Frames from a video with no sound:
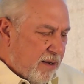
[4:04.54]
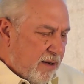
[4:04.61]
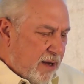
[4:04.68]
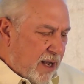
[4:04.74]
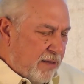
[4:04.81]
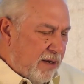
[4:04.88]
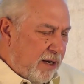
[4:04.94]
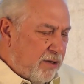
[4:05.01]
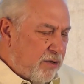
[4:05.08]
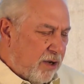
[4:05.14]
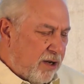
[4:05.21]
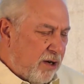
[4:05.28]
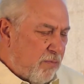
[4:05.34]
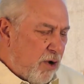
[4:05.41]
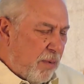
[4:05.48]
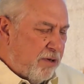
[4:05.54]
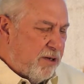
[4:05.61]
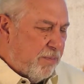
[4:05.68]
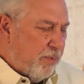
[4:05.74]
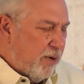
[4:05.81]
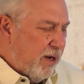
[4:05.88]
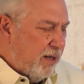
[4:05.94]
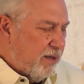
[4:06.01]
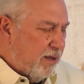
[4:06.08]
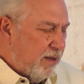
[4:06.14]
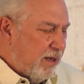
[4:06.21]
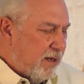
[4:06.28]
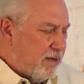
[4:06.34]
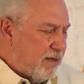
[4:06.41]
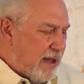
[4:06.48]
And then he took in a moment to breathe in the
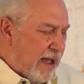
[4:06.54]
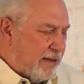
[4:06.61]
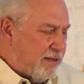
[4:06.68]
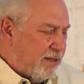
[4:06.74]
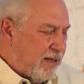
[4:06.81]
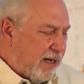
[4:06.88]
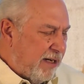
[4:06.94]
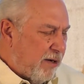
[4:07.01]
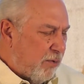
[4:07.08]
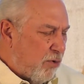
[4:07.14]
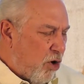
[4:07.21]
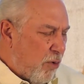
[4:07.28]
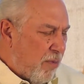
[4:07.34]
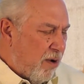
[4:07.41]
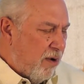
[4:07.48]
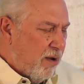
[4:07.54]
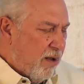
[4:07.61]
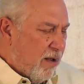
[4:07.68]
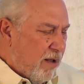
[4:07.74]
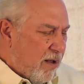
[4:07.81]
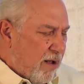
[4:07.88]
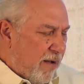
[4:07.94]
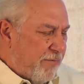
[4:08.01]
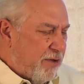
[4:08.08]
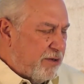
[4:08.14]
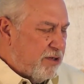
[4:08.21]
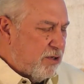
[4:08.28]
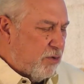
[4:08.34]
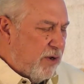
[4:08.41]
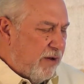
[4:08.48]
intoxicating aroma of the
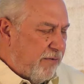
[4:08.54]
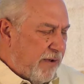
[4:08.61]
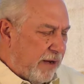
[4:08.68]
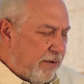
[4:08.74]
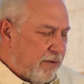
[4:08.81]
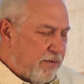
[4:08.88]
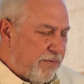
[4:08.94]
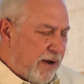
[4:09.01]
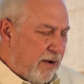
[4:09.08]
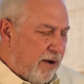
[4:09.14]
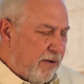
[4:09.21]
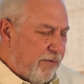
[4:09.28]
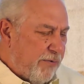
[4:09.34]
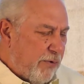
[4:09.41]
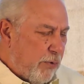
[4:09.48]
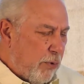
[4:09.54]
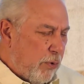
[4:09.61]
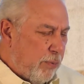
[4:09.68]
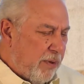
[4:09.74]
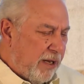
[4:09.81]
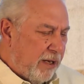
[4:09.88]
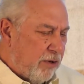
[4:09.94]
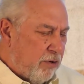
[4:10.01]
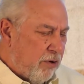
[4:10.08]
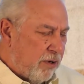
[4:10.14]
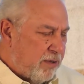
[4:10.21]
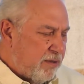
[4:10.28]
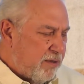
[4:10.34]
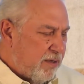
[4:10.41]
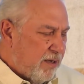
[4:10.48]
street vendors' varied food being
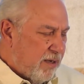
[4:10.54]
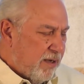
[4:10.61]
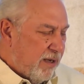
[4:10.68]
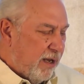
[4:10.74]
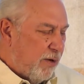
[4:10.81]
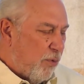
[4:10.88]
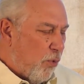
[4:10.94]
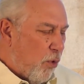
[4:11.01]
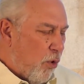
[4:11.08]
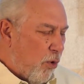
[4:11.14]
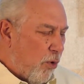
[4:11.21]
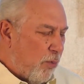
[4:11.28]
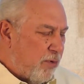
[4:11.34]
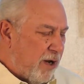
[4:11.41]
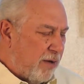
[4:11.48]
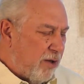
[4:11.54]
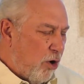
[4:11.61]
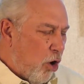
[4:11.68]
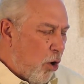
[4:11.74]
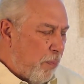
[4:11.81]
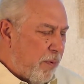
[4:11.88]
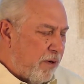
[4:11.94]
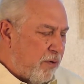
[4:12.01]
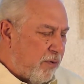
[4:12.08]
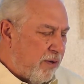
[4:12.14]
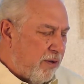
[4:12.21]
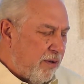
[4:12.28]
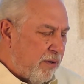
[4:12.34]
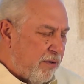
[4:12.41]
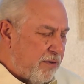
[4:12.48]
cooked and warmed on the open
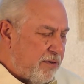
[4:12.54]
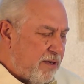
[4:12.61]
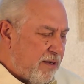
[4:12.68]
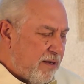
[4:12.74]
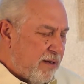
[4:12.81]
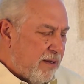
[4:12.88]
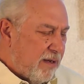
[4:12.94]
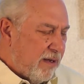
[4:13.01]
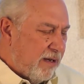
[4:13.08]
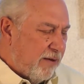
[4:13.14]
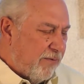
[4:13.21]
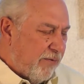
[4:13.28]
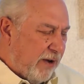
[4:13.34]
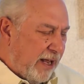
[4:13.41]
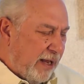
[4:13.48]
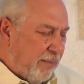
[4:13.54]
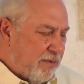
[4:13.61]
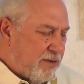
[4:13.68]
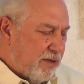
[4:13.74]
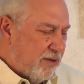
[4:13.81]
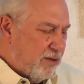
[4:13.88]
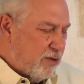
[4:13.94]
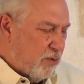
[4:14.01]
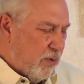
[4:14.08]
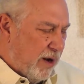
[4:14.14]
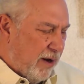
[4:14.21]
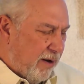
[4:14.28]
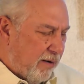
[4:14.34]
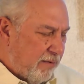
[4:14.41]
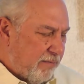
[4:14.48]
grills and flames in the
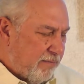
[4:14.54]
square.